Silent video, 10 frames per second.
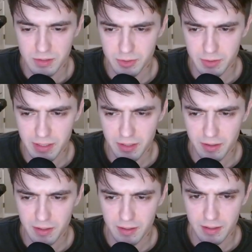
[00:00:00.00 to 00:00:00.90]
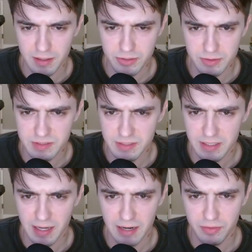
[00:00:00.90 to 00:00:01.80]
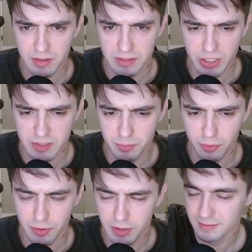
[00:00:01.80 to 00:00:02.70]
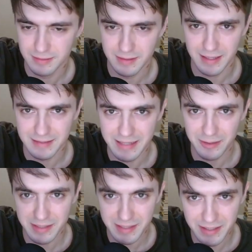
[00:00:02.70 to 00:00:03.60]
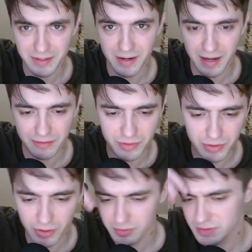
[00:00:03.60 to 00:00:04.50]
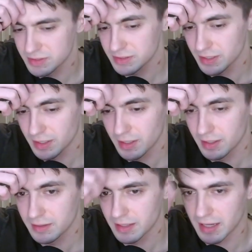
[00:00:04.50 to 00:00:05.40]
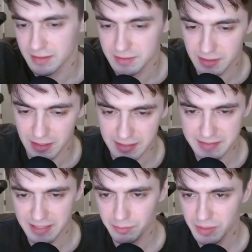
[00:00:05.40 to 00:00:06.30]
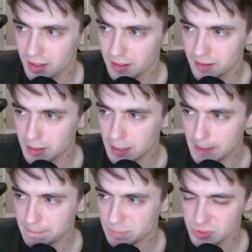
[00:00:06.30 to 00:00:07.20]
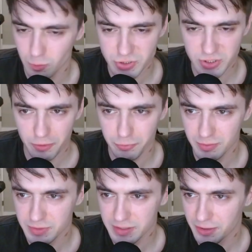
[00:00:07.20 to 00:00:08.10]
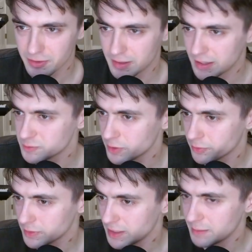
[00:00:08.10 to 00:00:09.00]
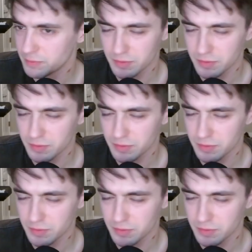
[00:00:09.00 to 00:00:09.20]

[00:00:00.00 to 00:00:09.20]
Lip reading: So here you'll see I have the chessboard, and down here I have the notes that he sent me. So we'll just go through them together as we go through the game.